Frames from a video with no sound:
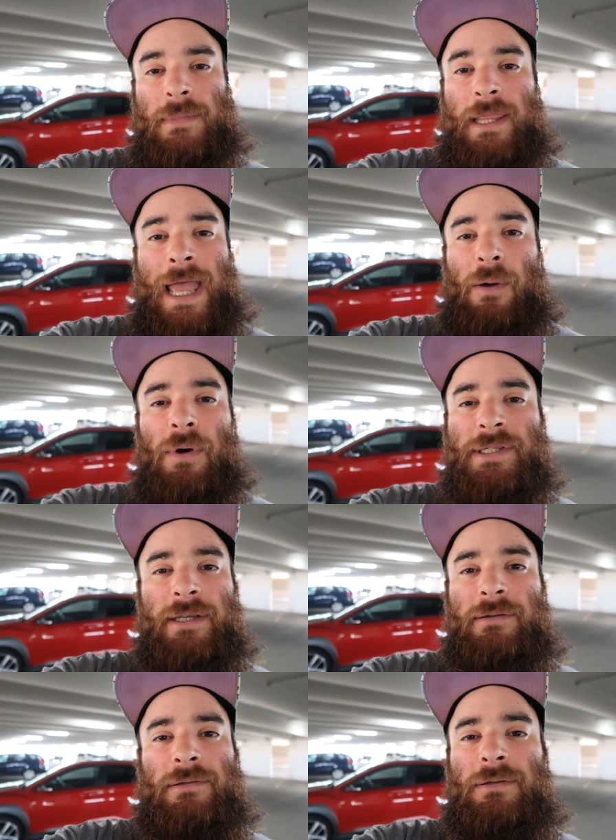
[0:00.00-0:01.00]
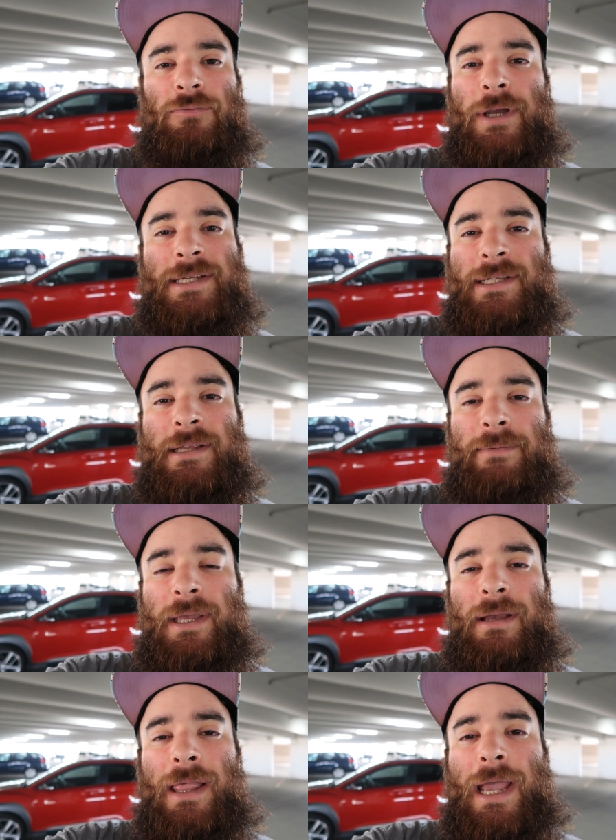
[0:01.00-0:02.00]
that wasn't racist to
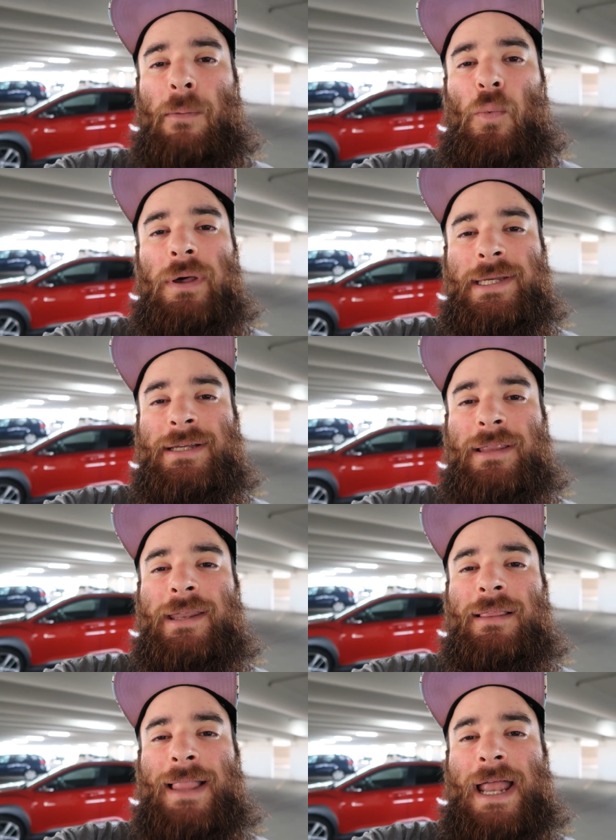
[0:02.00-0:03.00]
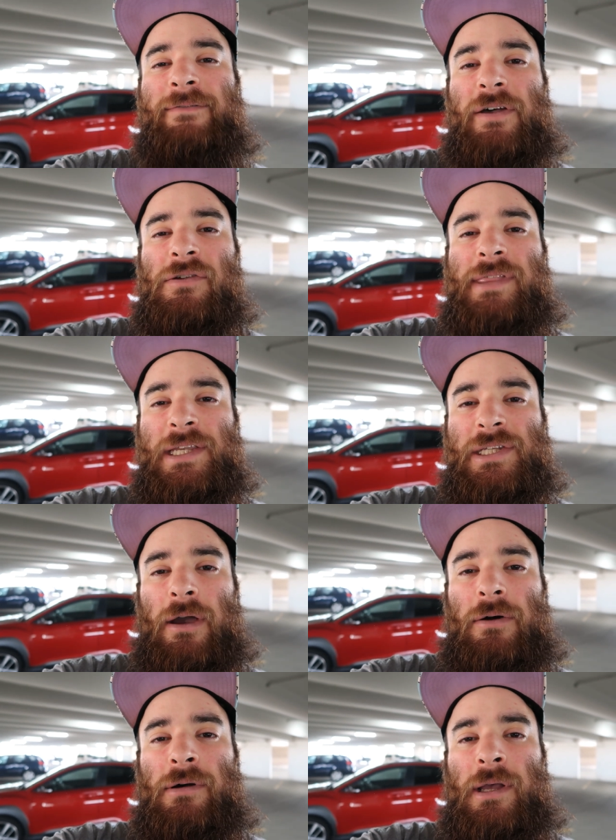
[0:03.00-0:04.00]
me. Like, I'm willing to let a lot of other things
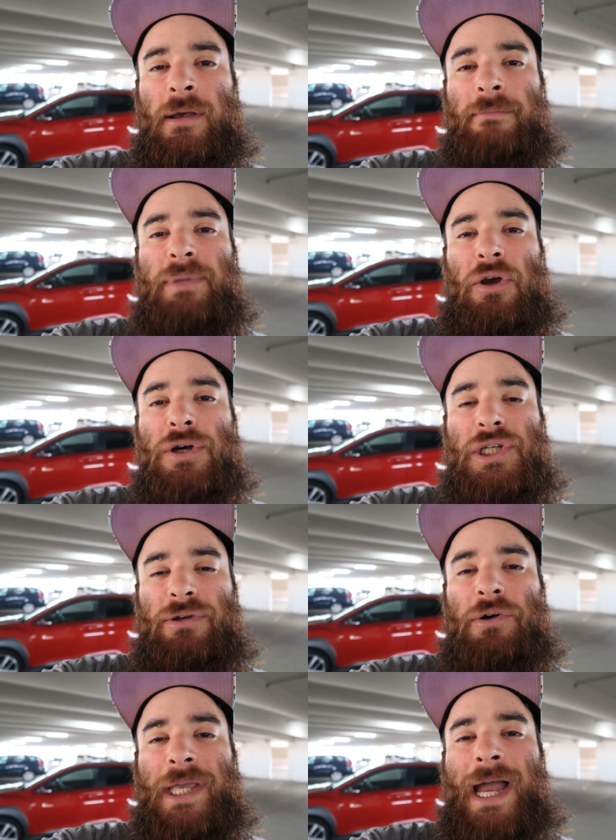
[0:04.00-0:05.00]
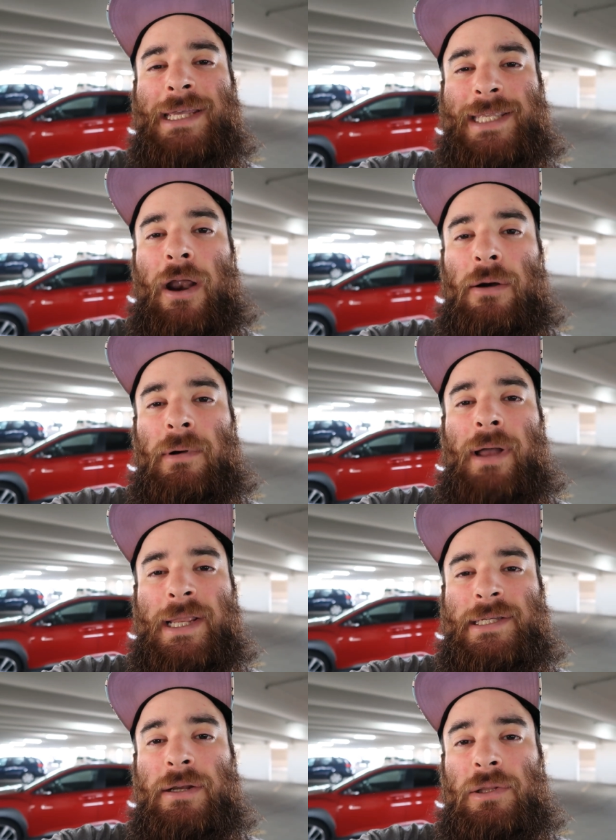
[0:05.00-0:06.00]
go because you know the guy is terrible and
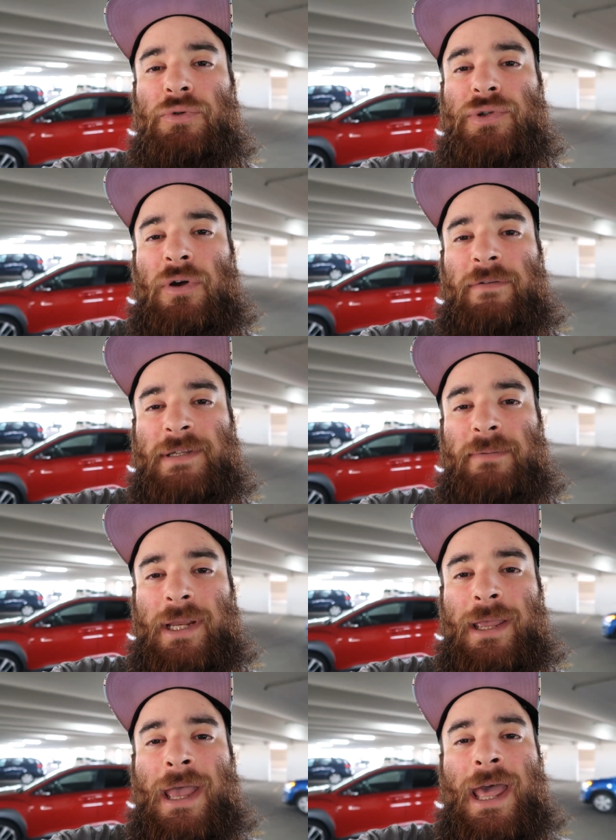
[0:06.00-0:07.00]
he's going to lose all of his money.